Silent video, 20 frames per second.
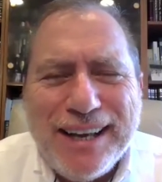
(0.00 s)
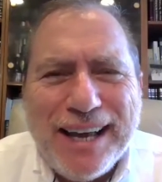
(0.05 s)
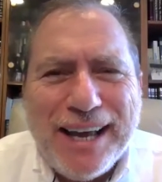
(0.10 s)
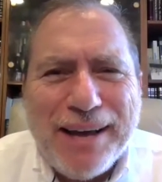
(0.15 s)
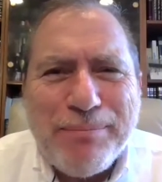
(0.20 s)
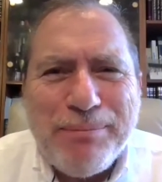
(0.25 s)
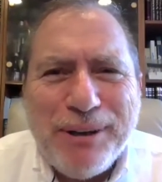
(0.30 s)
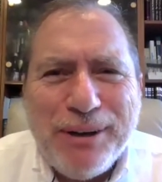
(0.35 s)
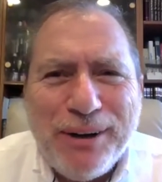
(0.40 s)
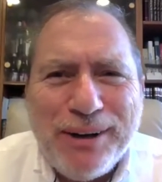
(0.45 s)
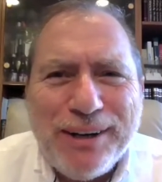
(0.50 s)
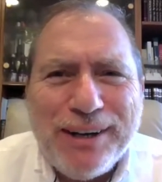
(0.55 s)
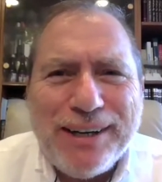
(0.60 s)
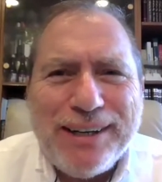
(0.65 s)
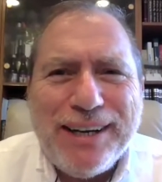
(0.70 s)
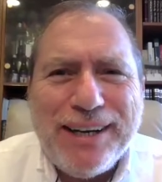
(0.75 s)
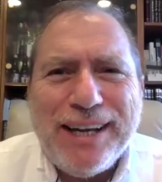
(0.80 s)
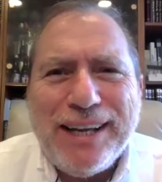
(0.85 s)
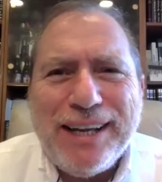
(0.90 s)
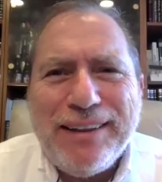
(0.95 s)
happy
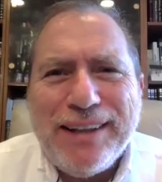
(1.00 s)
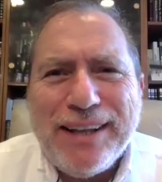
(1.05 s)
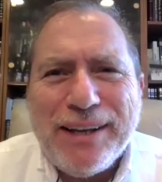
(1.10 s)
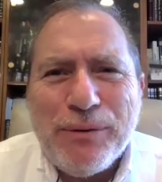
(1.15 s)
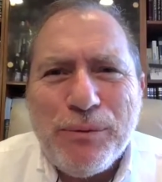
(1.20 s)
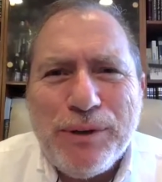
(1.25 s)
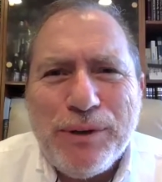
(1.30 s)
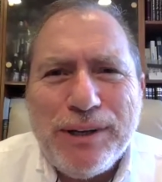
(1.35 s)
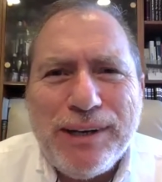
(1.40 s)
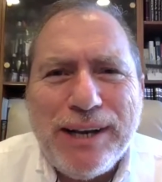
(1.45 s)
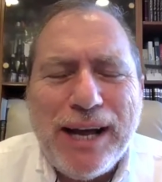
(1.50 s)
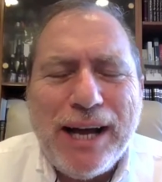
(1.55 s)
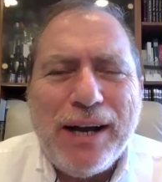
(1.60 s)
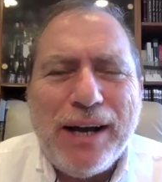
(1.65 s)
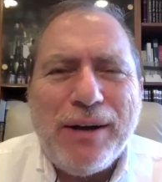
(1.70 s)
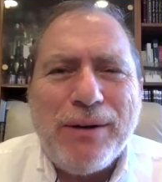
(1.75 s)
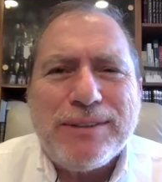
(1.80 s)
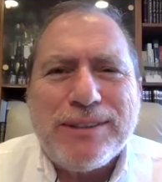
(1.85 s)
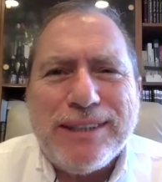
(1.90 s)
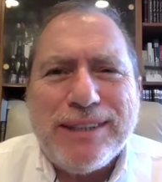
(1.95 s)
holiday, that we're
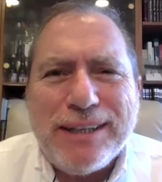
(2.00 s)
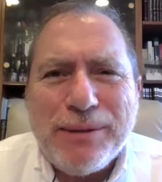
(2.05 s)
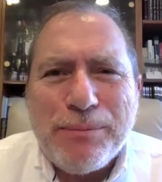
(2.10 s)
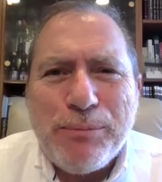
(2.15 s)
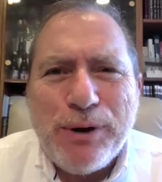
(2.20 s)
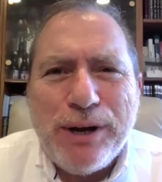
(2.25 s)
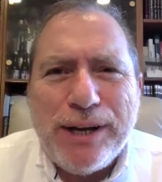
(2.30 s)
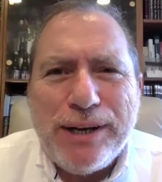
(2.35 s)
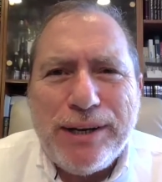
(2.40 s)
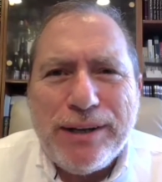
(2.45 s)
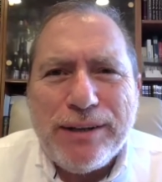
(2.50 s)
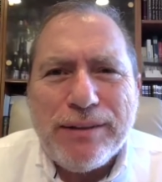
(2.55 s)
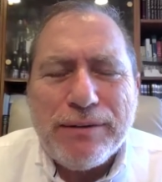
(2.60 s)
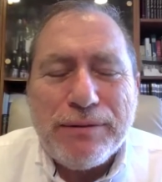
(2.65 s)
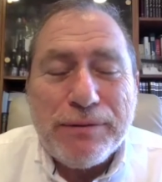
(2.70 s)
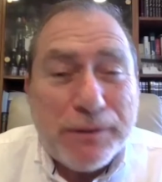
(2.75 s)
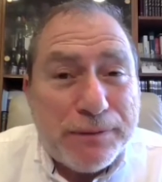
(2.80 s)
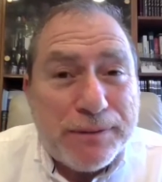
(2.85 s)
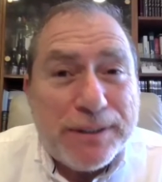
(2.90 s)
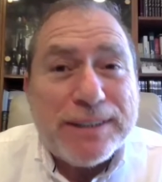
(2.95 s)
now celebrating the
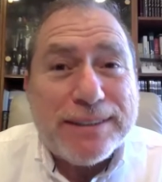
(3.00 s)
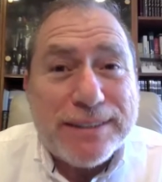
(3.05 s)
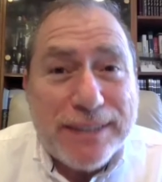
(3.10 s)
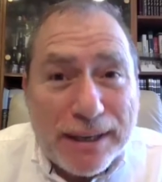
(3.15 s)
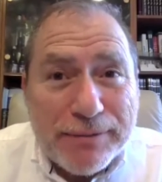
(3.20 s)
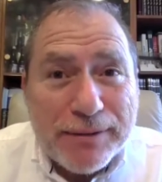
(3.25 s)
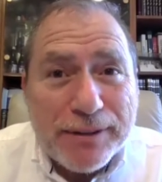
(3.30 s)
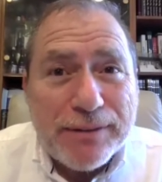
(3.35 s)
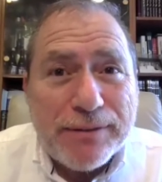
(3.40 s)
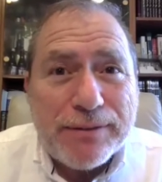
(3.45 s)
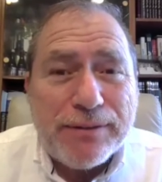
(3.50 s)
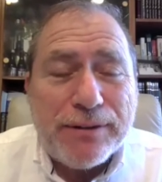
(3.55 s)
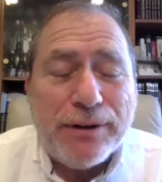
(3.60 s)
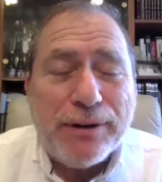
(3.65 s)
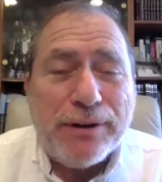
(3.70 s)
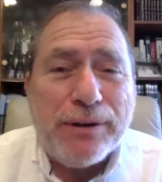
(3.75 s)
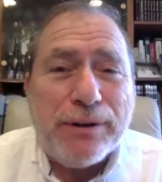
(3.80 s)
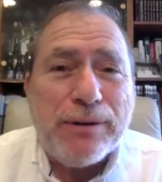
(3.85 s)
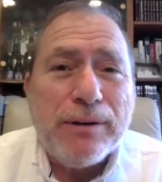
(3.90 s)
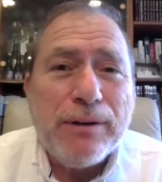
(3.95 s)
57th
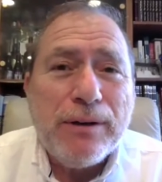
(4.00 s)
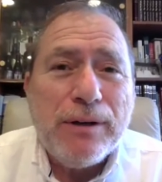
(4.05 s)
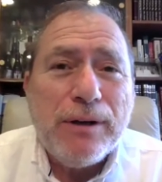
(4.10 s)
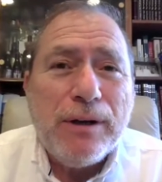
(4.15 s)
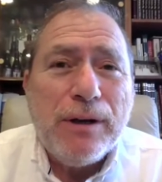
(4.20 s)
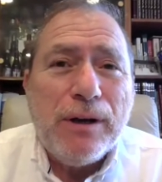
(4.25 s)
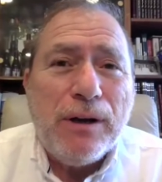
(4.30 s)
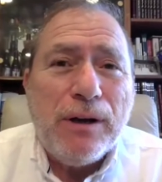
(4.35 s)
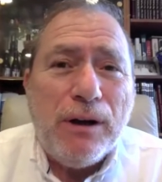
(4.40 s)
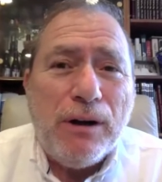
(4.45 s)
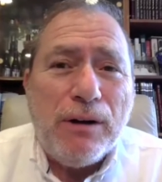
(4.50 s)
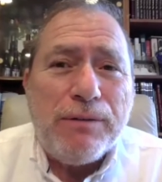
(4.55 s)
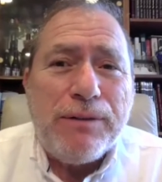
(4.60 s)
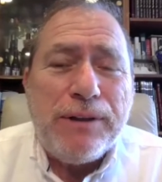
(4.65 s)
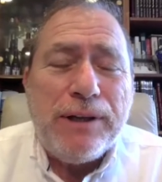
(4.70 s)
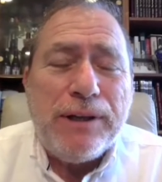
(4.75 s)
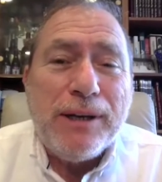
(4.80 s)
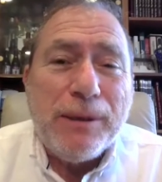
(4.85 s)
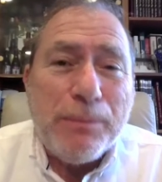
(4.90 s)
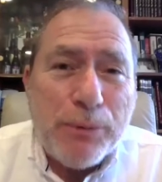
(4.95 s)
year of
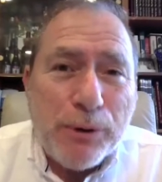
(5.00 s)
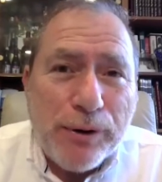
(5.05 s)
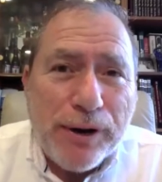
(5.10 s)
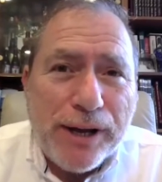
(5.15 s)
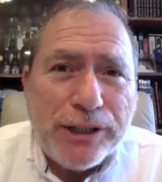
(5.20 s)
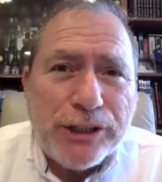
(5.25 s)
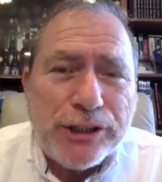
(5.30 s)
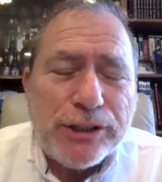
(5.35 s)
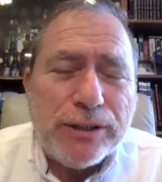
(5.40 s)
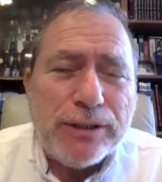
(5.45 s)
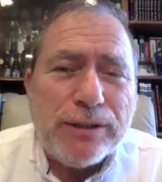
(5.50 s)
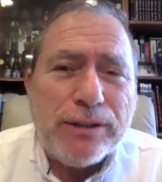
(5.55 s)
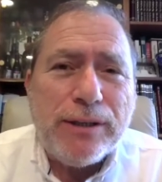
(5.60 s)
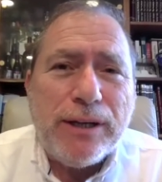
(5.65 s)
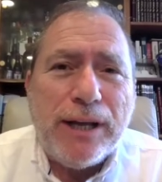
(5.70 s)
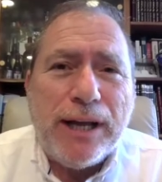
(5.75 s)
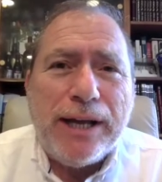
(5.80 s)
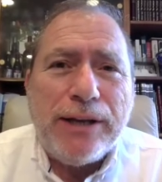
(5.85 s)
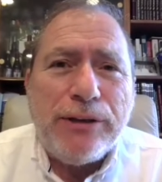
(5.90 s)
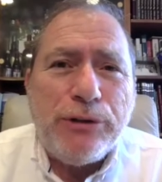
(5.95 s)
the liberation
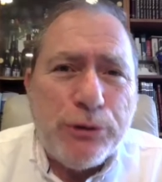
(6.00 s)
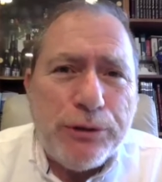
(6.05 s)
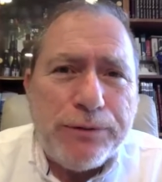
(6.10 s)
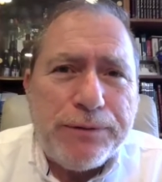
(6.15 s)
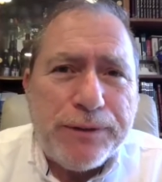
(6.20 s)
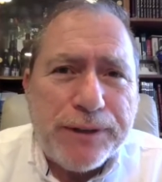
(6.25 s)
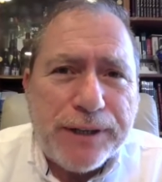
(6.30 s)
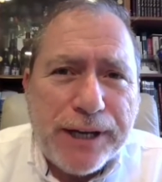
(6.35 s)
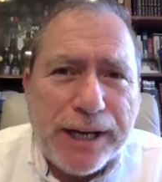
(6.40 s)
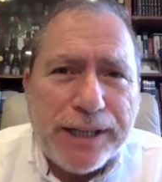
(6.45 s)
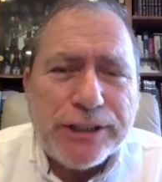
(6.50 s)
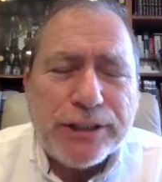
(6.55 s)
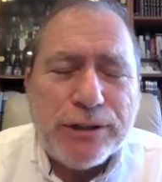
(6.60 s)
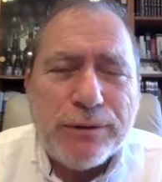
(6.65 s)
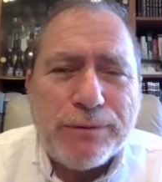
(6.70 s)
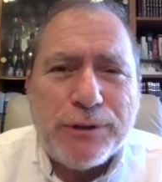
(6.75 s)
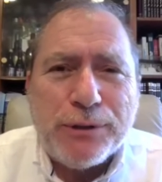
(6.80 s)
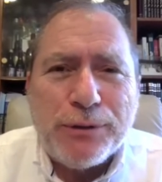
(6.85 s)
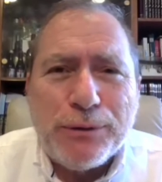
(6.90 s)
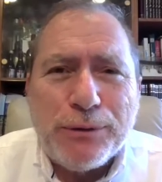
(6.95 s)
and unification
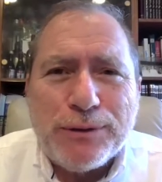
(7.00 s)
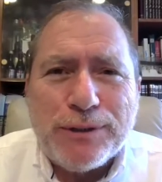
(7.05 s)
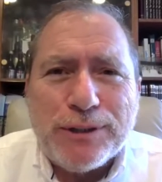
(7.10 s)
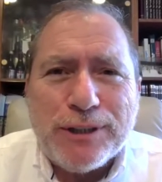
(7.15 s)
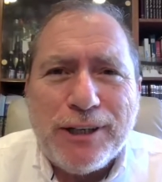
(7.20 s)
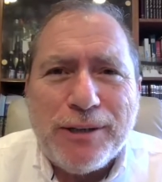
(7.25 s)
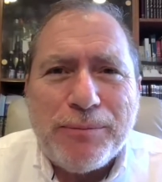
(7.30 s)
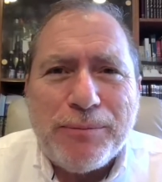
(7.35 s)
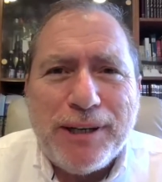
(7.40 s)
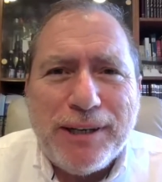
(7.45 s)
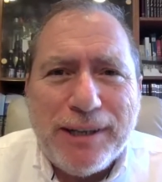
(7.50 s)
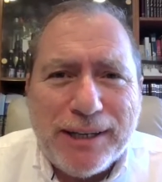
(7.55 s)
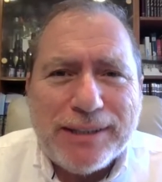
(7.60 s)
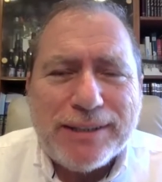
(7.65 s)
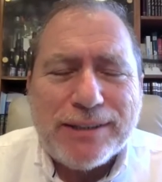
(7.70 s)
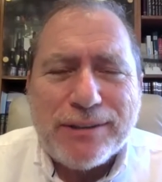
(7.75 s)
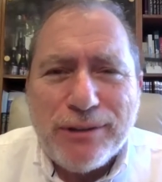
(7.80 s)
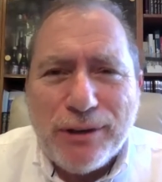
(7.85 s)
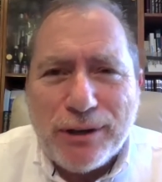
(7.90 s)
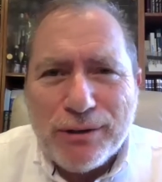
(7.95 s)
of Jerusalem. And
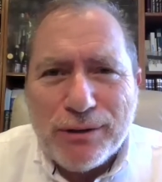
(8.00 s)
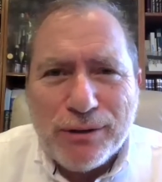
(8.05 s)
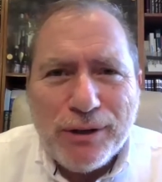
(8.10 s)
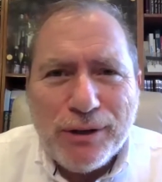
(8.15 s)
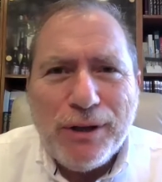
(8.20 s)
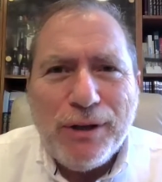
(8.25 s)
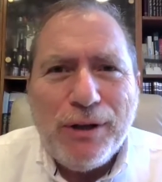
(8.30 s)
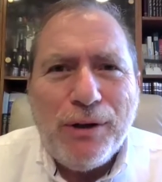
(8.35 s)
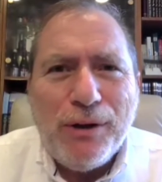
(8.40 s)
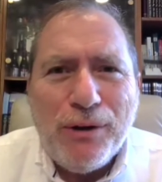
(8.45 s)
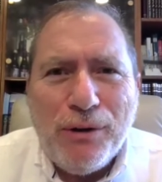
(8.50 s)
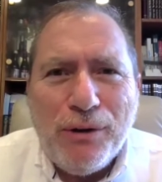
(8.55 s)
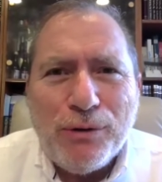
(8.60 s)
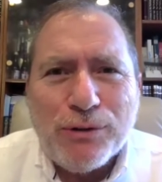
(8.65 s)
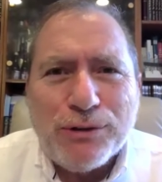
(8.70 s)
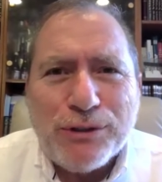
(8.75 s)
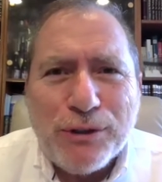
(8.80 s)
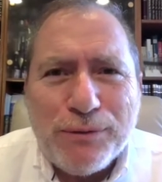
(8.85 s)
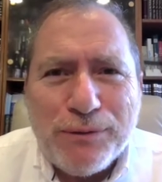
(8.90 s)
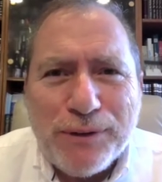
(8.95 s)
let's not
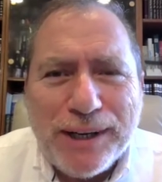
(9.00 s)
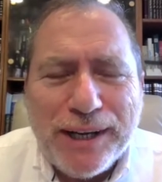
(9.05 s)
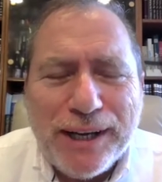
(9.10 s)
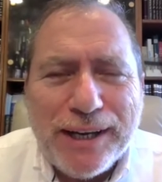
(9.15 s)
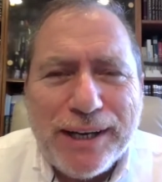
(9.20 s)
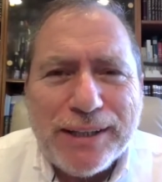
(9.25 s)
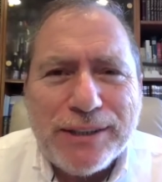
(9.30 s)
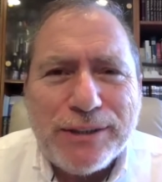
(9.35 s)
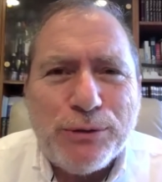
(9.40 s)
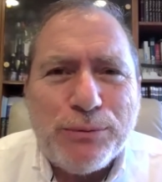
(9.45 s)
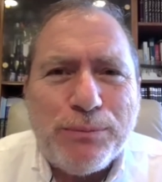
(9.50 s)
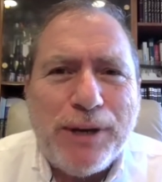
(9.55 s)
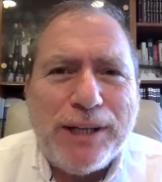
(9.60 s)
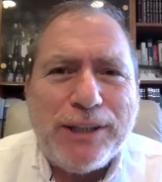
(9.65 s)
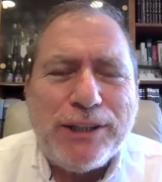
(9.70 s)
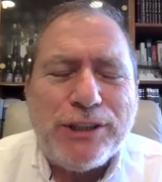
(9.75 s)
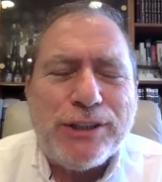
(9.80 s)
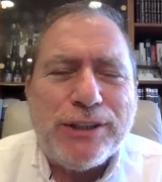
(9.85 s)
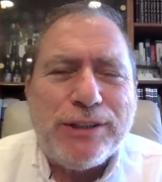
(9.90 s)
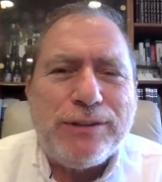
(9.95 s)
also forget, as you
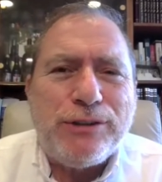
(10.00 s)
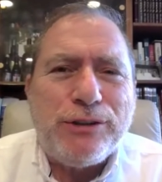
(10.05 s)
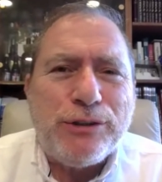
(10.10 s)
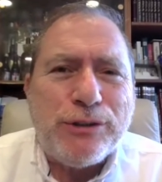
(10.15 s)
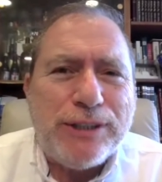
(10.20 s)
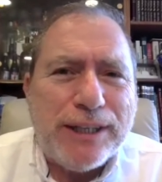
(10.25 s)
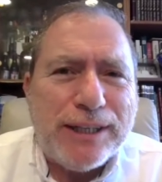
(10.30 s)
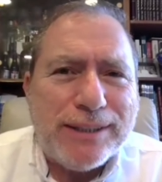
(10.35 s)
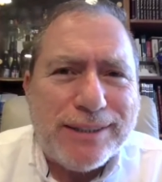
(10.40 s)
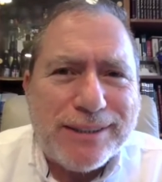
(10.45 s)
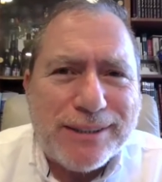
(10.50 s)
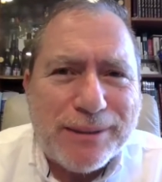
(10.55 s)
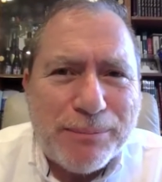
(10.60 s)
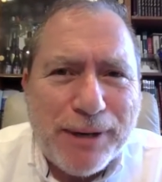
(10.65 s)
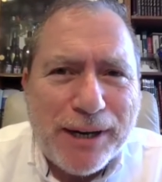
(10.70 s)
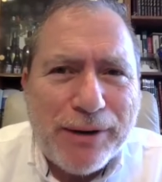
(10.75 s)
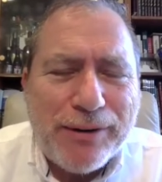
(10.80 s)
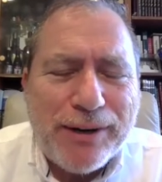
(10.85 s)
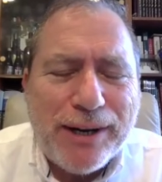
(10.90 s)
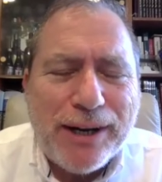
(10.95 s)
mentioned, Judea and
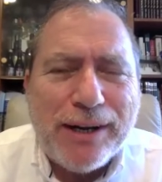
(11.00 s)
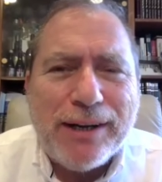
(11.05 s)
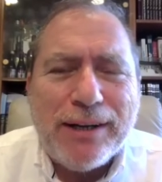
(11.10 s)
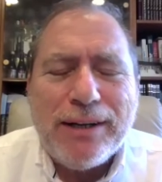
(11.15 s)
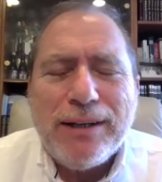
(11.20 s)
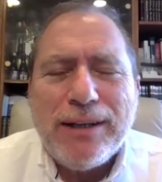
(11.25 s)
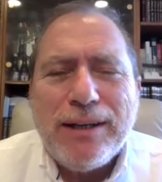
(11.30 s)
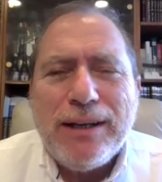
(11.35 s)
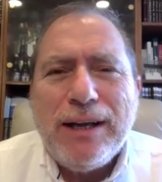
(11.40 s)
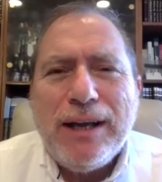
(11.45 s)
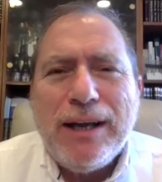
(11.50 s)
Samaria.